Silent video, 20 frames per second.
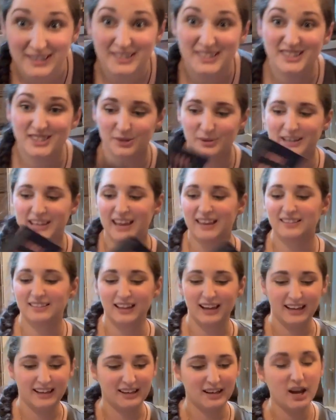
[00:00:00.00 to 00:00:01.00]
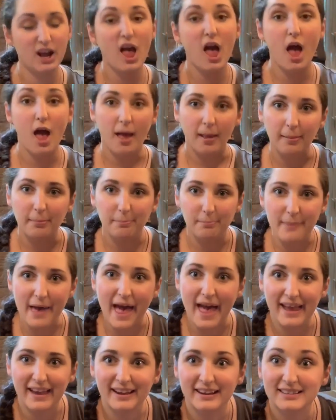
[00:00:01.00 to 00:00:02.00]
So I get like
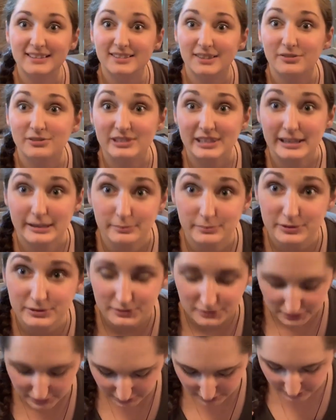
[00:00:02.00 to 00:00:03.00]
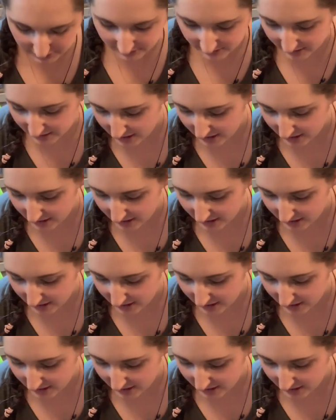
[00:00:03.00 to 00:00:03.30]
bags of samples,